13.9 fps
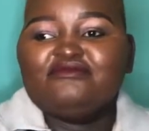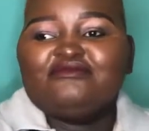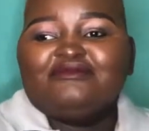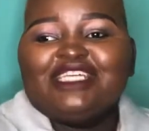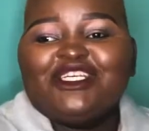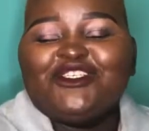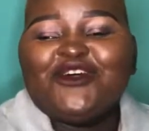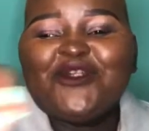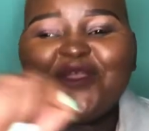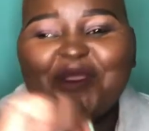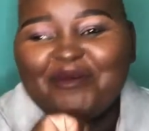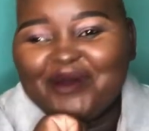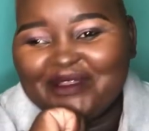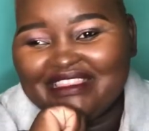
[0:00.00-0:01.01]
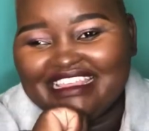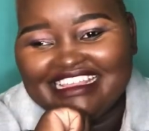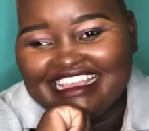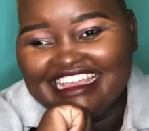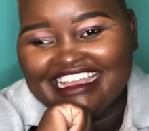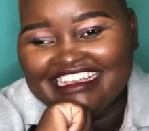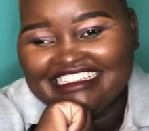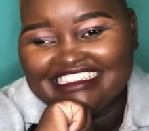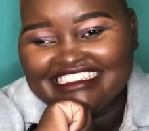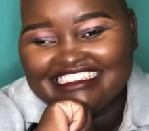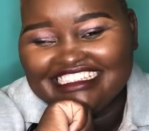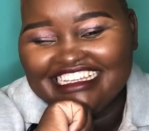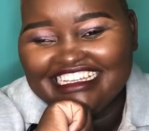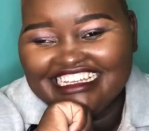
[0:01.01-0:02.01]
Sorry about that, guys.
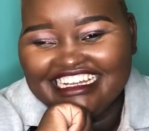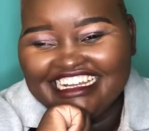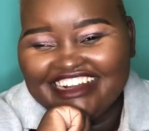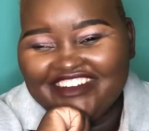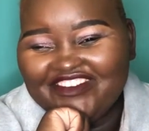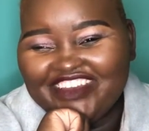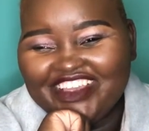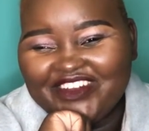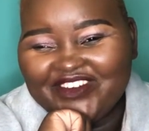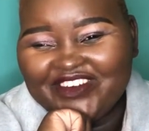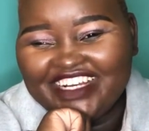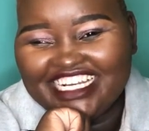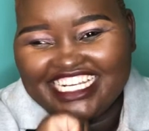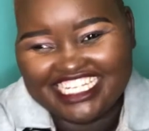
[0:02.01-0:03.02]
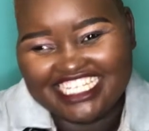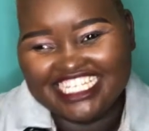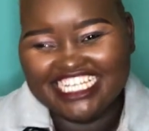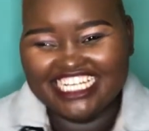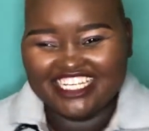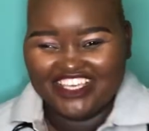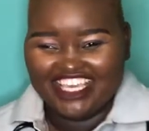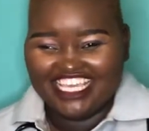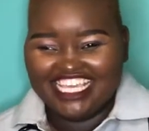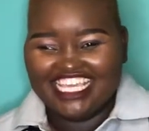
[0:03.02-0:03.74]
I'm at work. Okay.